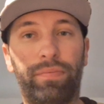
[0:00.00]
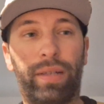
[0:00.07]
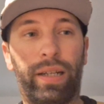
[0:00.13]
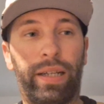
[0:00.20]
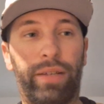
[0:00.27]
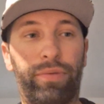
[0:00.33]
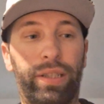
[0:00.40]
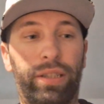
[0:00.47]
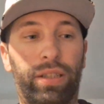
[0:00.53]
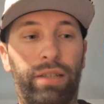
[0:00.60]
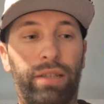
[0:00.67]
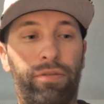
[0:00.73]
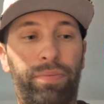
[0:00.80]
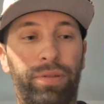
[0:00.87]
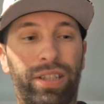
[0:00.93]
my week
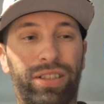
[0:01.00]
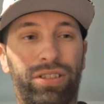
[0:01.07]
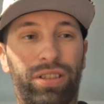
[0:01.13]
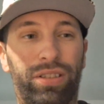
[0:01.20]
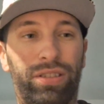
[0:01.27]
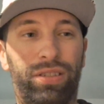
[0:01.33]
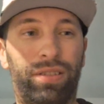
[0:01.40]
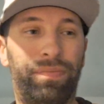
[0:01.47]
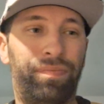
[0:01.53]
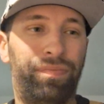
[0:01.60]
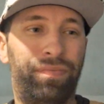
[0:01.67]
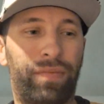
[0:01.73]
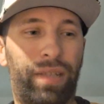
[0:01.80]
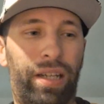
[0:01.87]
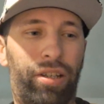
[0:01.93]
11 predictions.
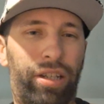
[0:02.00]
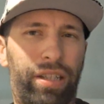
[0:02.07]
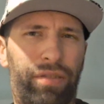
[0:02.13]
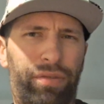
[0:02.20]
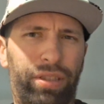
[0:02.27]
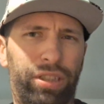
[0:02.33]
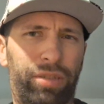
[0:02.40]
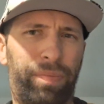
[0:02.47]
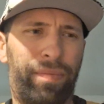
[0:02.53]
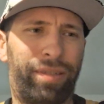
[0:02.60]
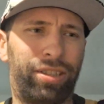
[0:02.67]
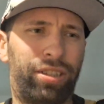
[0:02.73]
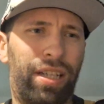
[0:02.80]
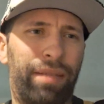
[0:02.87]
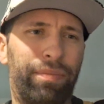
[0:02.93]
I know I didn't really spend
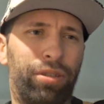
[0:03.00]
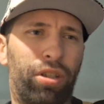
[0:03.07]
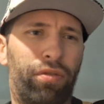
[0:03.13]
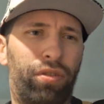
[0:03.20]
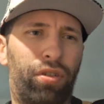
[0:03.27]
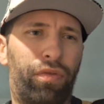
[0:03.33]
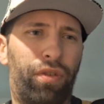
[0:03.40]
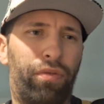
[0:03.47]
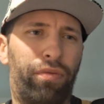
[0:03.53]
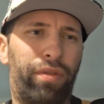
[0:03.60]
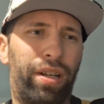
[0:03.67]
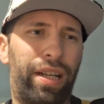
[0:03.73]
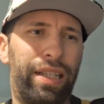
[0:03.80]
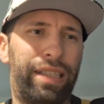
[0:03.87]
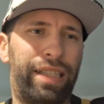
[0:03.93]
much time going over
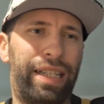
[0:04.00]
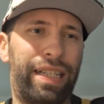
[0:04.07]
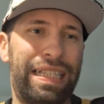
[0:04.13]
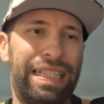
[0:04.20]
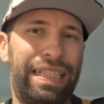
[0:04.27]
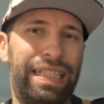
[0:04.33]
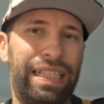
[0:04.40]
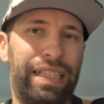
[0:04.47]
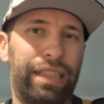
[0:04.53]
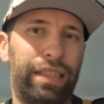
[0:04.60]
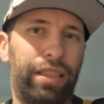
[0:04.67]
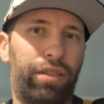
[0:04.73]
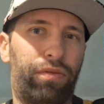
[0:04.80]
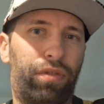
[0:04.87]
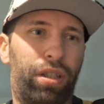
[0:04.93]
what I did didn't
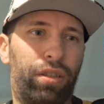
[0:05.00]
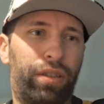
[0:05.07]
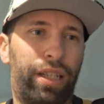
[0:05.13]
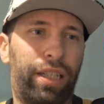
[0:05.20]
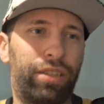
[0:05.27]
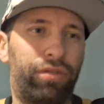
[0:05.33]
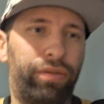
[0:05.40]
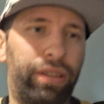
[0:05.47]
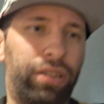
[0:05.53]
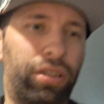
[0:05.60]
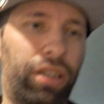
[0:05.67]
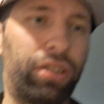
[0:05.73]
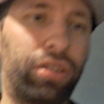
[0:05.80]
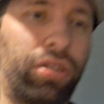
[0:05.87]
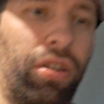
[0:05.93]
get wrong last week,
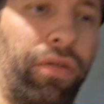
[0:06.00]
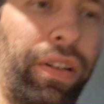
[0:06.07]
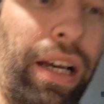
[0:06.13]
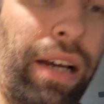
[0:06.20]
so I'll just go over